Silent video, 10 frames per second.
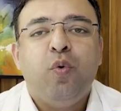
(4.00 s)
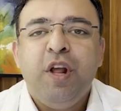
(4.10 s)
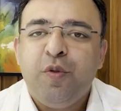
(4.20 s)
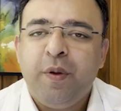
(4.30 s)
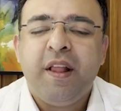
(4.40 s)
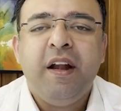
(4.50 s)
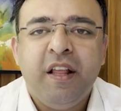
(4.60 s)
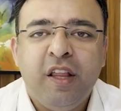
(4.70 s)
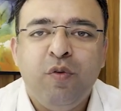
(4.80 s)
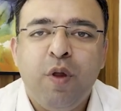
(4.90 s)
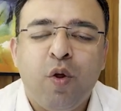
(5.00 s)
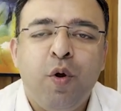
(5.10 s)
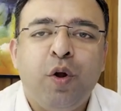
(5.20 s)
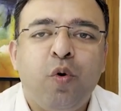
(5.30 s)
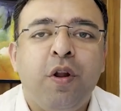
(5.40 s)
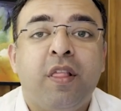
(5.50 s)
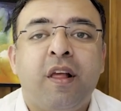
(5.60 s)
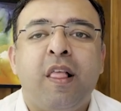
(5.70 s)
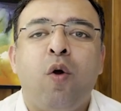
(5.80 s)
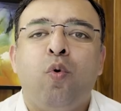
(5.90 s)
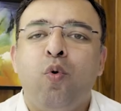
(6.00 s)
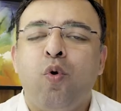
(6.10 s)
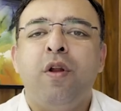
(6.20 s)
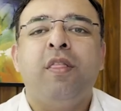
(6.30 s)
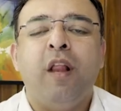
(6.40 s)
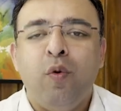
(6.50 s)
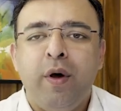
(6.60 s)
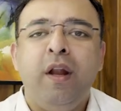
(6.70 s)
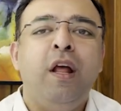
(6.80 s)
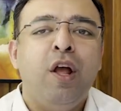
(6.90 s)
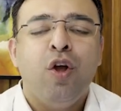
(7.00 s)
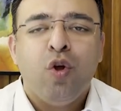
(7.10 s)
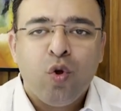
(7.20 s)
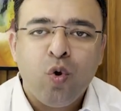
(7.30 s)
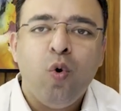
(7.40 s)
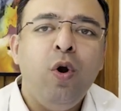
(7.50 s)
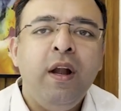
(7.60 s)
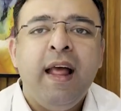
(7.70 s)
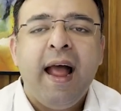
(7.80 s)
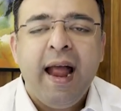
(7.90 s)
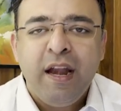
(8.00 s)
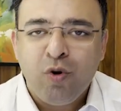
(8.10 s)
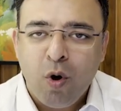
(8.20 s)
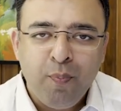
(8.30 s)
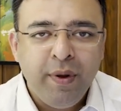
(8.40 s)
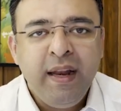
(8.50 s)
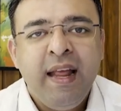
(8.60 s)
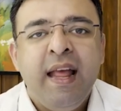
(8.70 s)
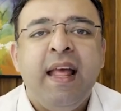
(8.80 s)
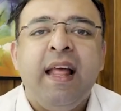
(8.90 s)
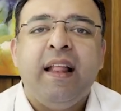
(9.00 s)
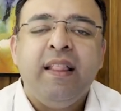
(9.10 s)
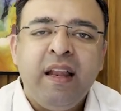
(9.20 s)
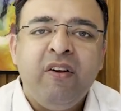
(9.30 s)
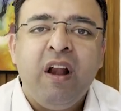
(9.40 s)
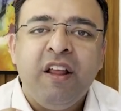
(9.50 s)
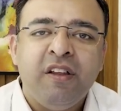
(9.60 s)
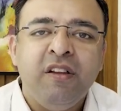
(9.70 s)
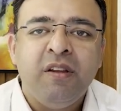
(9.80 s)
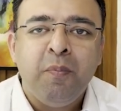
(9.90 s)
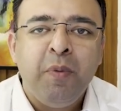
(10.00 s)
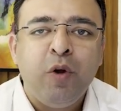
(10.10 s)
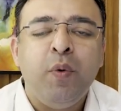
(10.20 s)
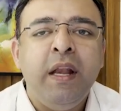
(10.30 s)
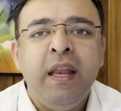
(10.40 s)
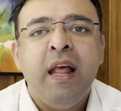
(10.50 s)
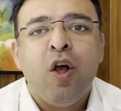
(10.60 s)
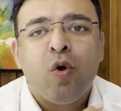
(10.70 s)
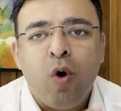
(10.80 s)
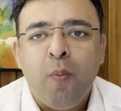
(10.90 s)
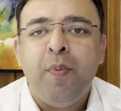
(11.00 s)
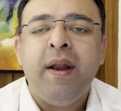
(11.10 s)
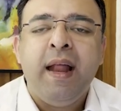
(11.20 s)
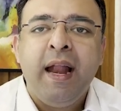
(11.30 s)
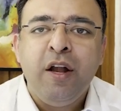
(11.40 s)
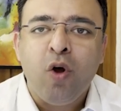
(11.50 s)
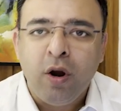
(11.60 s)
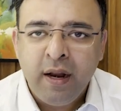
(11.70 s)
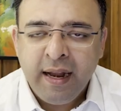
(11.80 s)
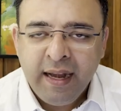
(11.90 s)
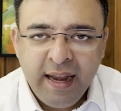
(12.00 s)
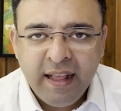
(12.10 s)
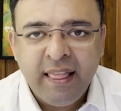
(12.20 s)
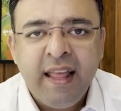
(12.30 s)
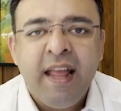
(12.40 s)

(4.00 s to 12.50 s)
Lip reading: today's presentation, we are going to discuss outlook on silver, gold, and copper, then relationship between copper and dollar index,